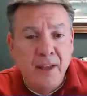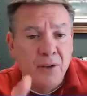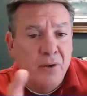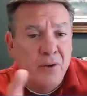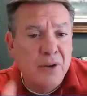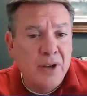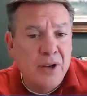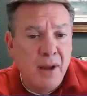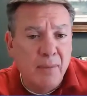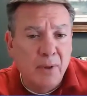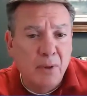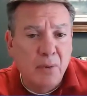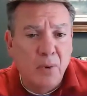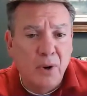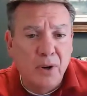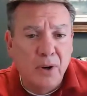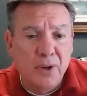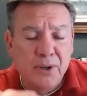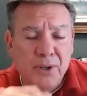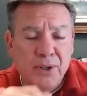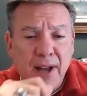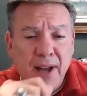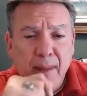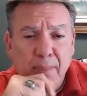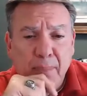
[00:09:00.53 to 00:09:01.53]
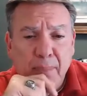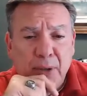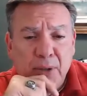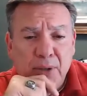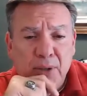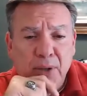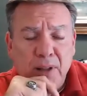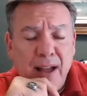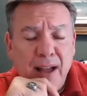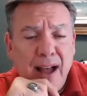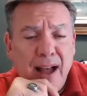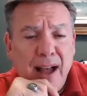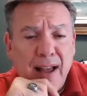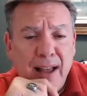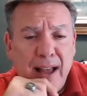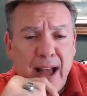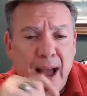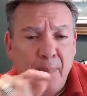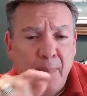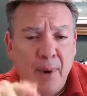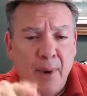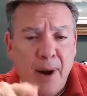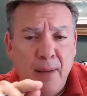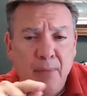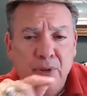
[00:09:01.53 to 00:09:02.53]
You come to the workshop in July, I
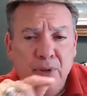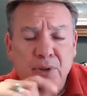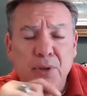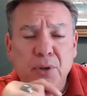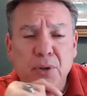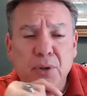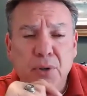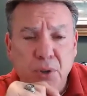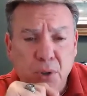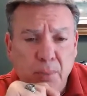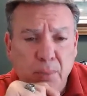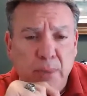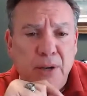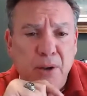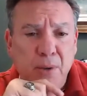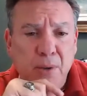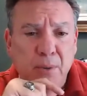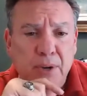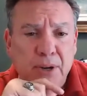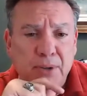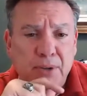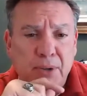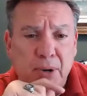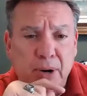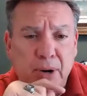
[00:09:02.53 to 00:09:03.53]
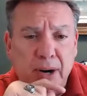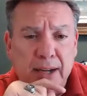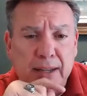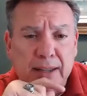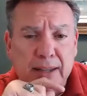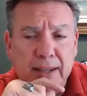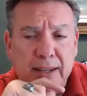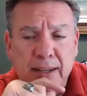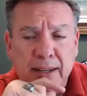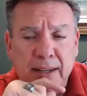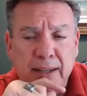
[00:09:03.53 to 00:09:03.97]
promise you'll be doing this correctly.